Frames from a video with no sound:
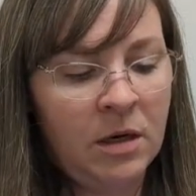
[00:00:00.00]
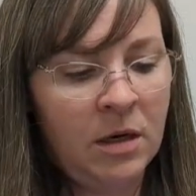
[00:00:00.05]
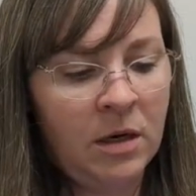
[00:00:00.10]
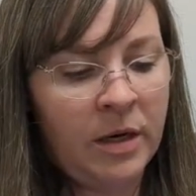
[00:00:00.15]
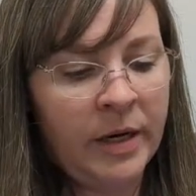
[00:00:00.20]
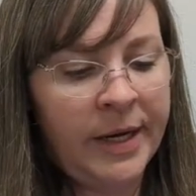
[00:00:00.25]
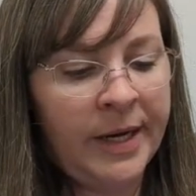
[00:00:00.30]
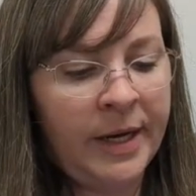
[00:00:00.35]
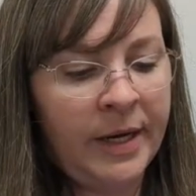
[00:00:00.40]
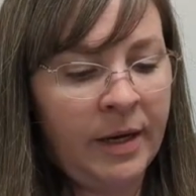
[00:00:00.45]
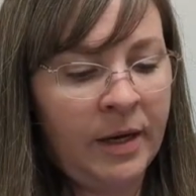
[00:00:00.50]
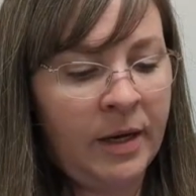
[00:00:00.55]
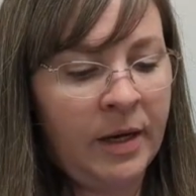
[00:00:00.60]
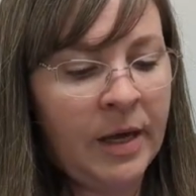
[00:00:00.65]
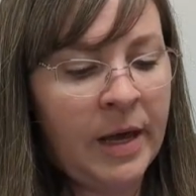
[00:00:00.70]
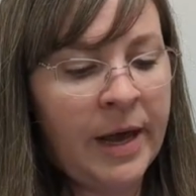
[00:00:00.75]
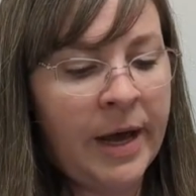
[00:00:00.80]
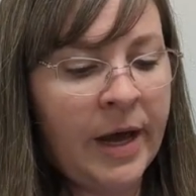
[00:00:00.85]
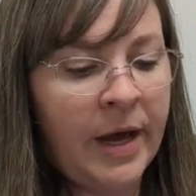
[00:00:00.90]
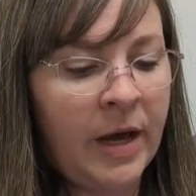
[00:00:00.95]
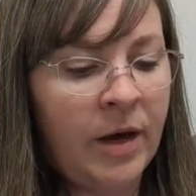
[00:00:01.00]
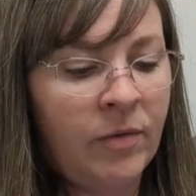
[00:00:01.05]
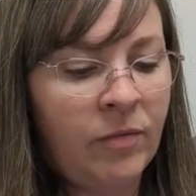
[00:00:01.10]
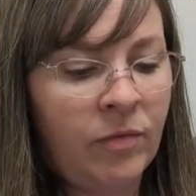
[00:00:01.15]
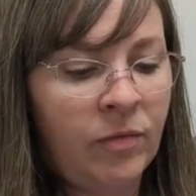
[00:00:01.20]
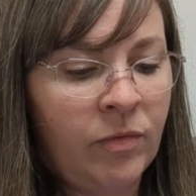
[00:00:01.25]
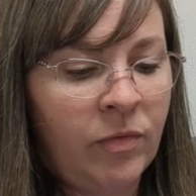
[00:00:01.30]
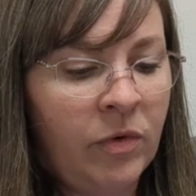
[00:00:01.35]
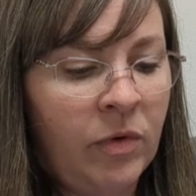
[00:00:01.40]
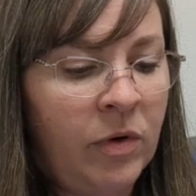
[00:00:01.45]
I have
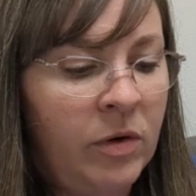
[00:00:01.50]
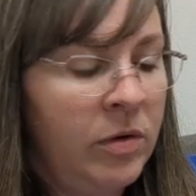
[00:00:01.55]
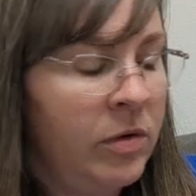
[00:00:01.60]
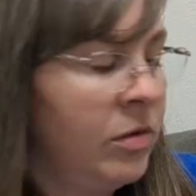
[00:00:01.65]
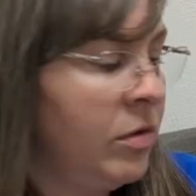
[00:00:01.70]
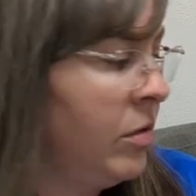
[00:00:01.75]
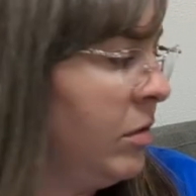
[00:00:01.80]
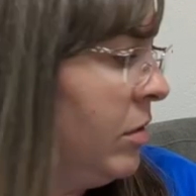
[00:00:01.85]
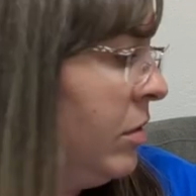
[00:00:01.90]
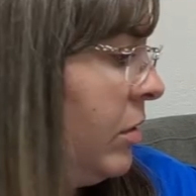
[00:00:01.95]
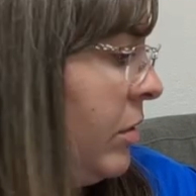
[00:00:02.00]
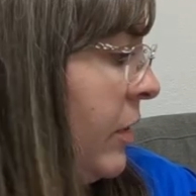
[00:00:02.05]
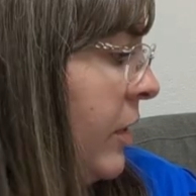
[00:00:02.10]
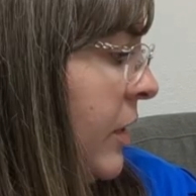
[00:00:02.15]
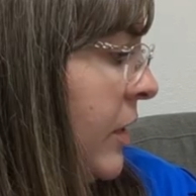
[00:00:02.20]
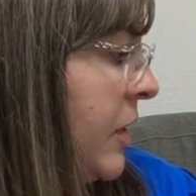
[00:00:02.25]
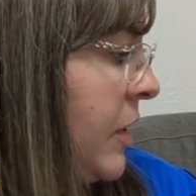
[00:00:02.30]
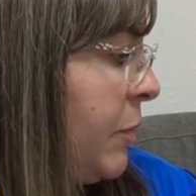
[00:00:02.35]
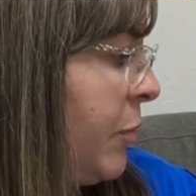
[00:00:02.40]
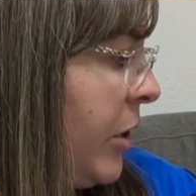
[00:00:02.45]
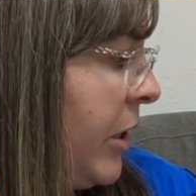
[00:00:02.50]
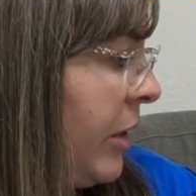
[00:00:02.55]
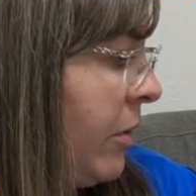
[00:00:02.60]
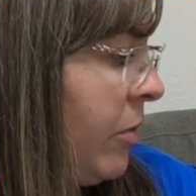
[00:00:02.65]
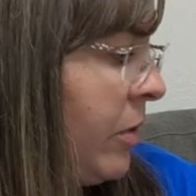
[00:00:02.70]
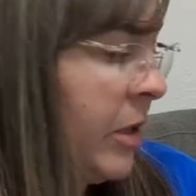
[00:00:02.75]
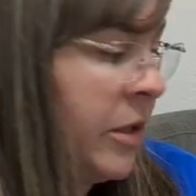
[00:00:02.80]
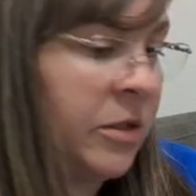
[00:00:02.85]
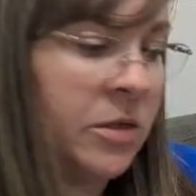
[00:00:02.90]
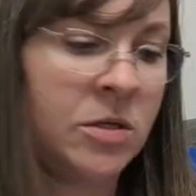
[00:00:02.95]
the spring
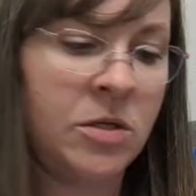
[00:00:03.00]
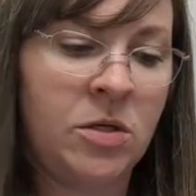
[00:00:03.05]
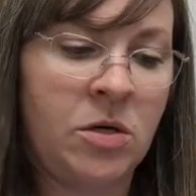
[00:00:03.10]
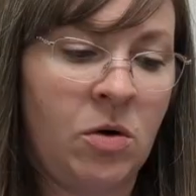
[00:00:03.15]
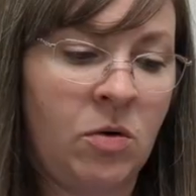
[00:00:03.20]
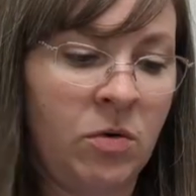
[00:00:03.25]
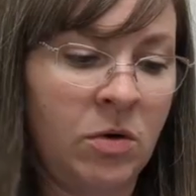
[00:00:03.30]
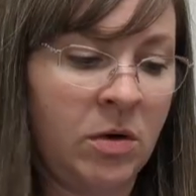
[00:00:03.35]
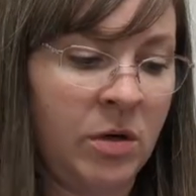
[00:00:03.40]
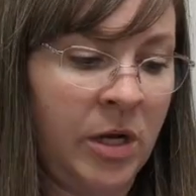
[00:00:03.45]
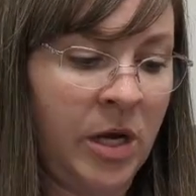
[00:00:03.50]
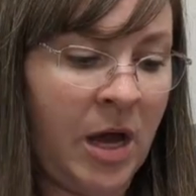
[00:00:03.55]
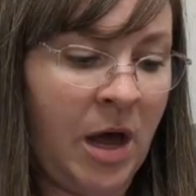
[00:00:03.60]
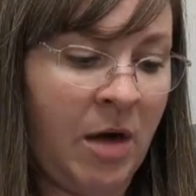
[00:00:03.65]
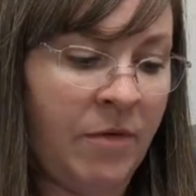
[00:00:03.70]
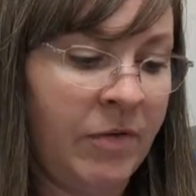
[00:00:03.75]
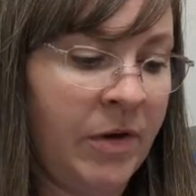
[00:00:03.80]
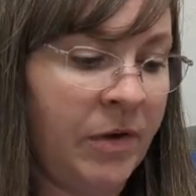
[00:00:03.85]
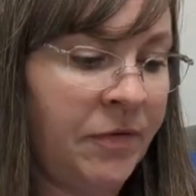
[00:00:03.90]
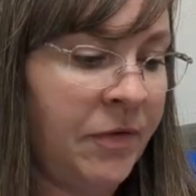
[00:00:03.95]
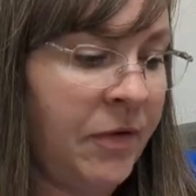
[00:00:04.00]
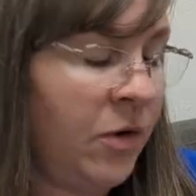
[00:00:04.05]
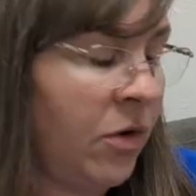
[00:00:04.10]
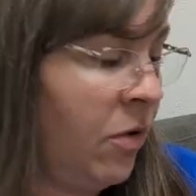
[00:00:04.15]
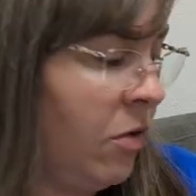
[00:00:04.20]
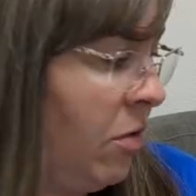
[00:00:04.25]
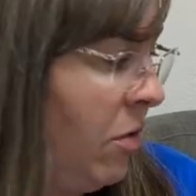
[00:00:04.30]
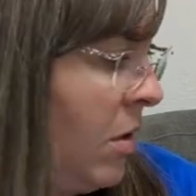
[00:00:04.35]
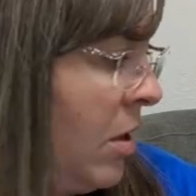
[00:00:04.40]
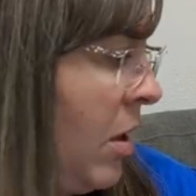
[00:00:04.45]
one totally
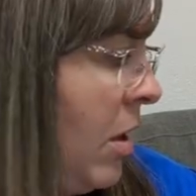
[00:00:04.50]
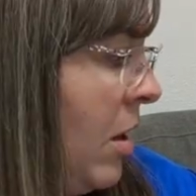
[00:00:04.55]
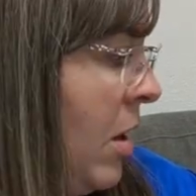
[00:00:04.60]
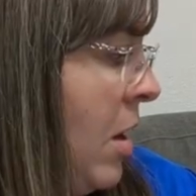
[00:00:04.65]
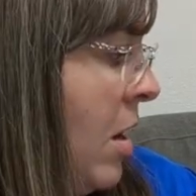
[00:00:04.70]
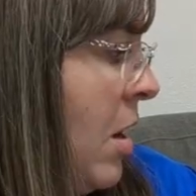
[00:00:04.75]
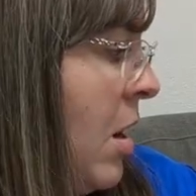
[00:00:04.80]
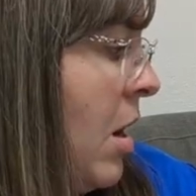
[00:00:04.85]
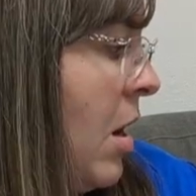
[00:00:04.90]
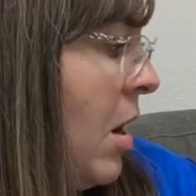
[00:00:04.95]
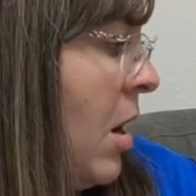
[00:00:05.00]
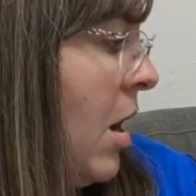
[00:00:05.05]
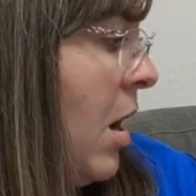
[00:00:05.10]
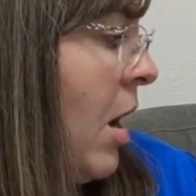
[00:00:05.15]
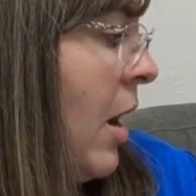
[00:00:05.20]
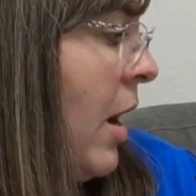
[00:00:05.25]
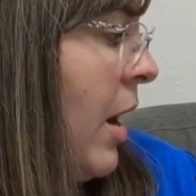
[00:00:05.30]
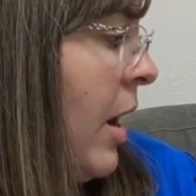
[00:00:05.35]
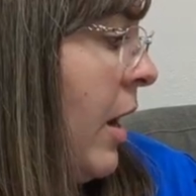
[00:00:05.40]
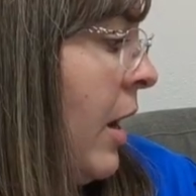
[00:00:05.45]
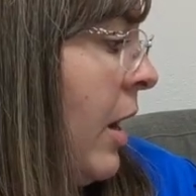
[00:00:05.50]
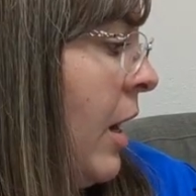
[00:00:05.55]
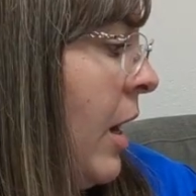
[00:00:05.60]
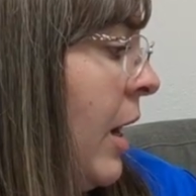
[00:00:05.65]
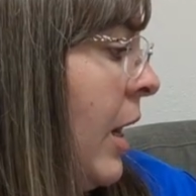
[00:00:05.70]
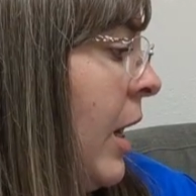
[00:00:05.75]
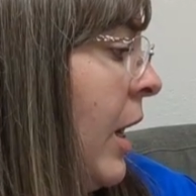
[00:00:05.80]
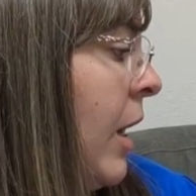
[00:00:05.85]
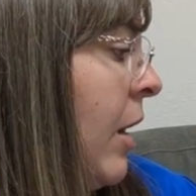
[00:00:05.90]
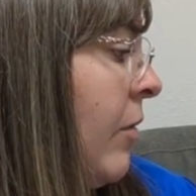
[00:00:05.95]
FFO'd and
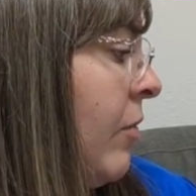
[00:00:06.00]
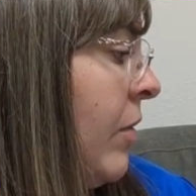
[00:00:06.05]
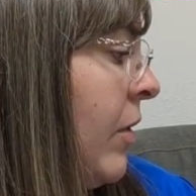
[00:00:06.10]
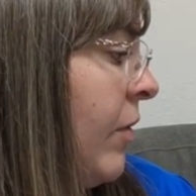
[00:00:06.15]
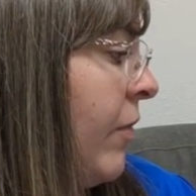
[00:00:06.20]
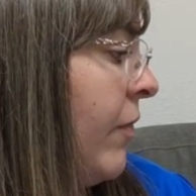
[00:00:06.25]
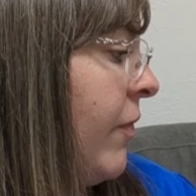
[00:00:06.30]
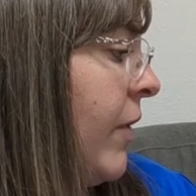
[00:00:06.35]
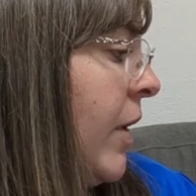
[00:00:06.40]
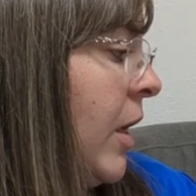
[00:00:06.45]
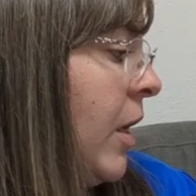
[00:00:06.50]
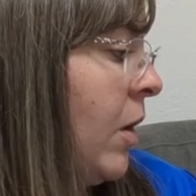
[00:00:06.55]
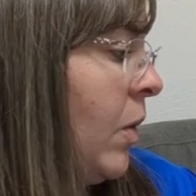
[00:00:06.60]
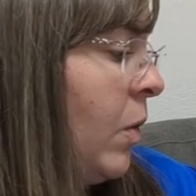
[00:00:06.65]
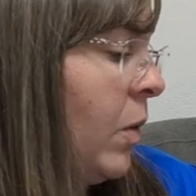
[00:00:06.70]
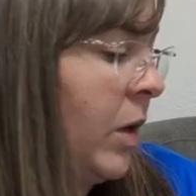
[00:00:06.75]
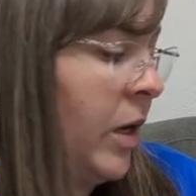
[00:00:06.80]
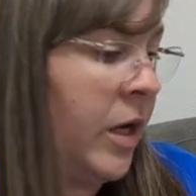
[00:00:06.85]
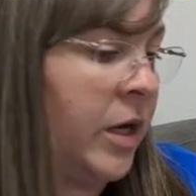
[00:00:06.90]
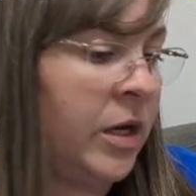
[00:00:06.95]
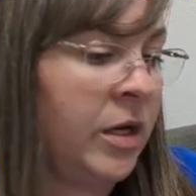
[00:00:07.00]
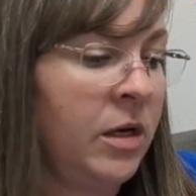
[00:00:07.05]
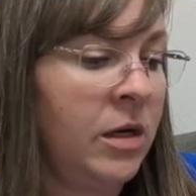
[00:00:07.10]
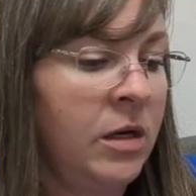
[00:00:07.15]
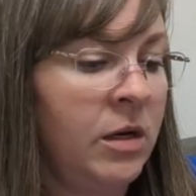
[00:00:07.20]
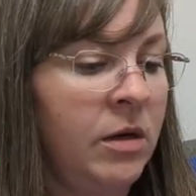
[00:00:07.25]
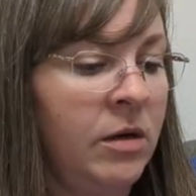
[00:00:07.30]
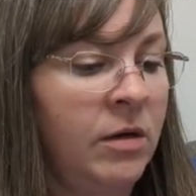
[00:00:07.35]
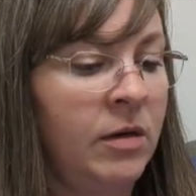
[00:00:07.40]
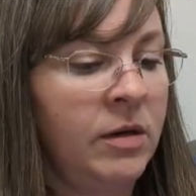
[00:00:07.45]
I have the fall one
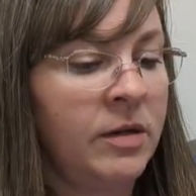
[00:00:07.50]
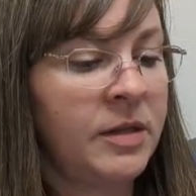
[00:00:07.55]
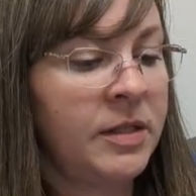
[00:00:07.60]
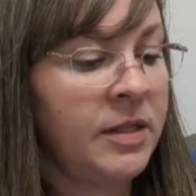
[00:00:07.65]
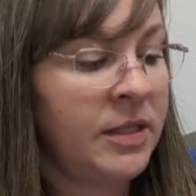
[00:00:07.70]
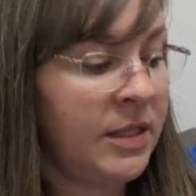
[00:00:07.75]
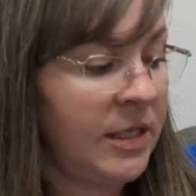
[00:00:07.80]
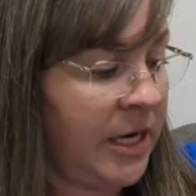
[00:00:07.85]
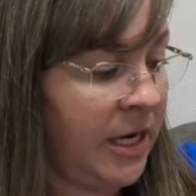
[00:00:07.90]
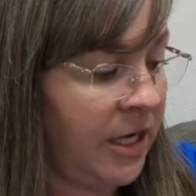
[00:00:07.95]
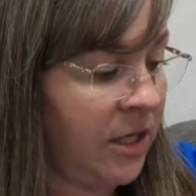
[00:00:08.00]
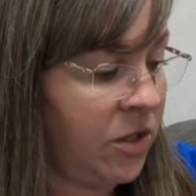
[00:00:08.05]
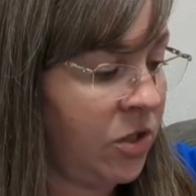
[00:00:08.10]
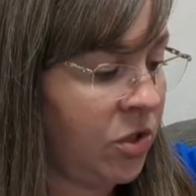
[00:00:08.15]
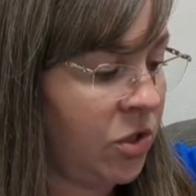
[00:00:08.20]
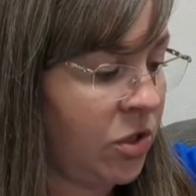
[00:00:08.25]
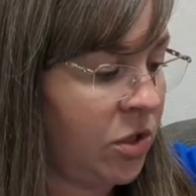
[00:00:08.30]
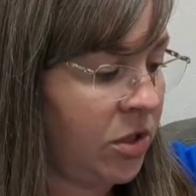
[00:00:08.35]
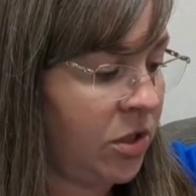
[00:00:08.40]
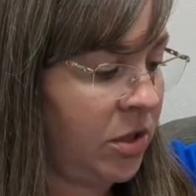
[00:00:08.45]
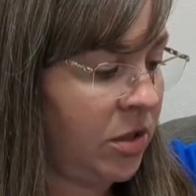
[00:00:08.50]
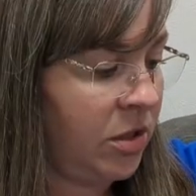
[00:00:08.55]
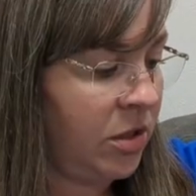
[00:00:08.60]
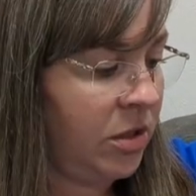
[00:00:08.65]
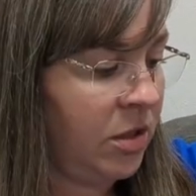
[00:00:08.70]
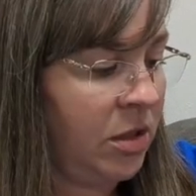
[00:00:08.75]
stitched.